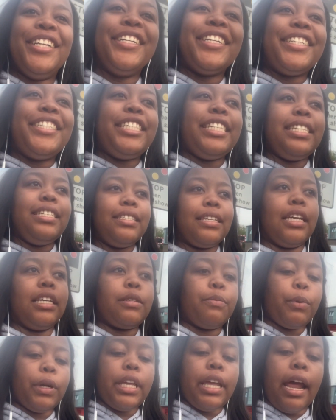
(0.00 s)
Jesus.
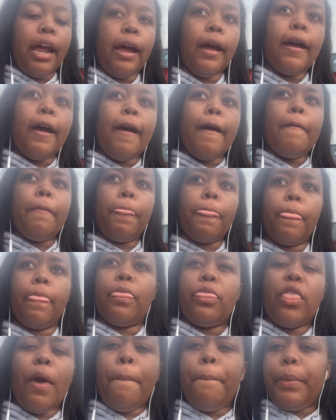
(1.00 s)
But yeah,
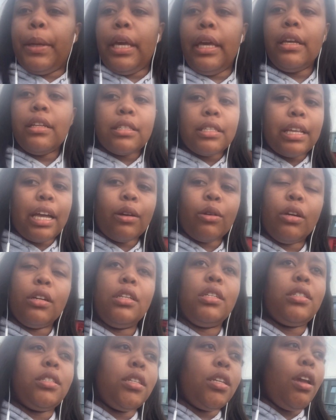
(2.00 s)
the B in
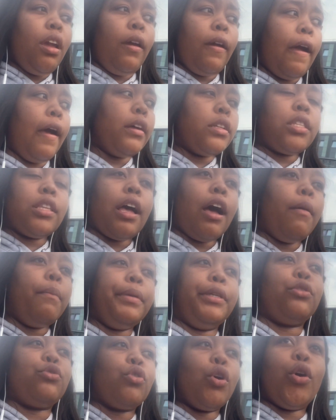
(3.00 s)
psychology, I'll
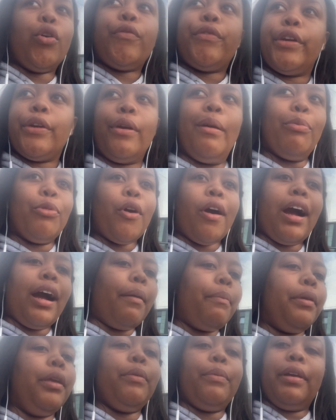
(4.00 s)
be so real. I'm
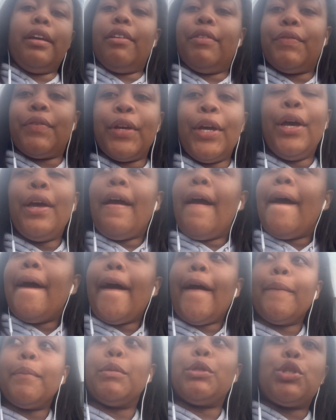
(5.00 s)

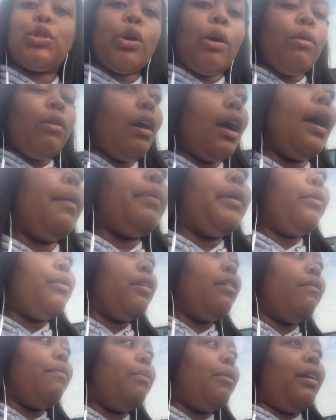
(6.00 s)
so not happy
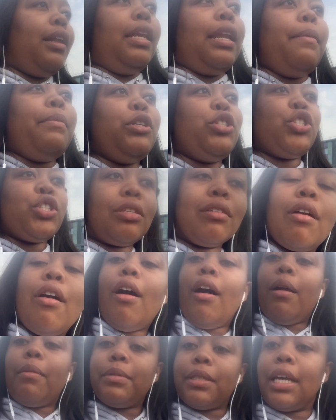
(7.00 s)
with. But let me just
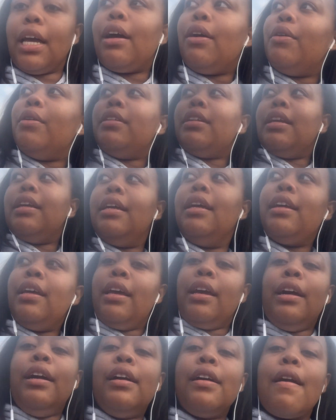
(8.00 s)
calm down
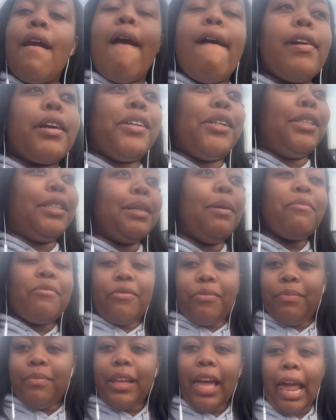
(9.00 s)
because
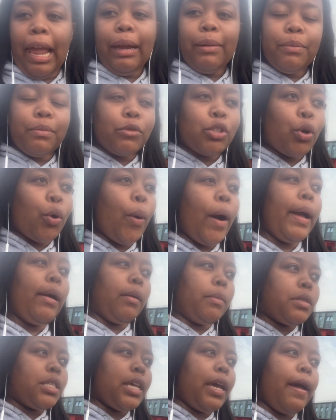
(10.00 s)
I'm quite
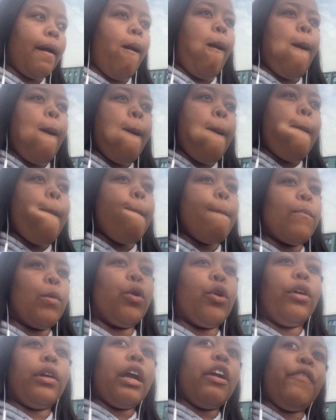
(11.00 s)
upset,
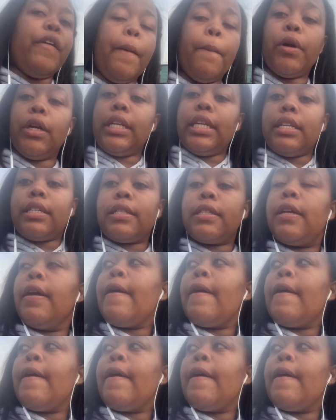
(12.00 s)
if I'm honest.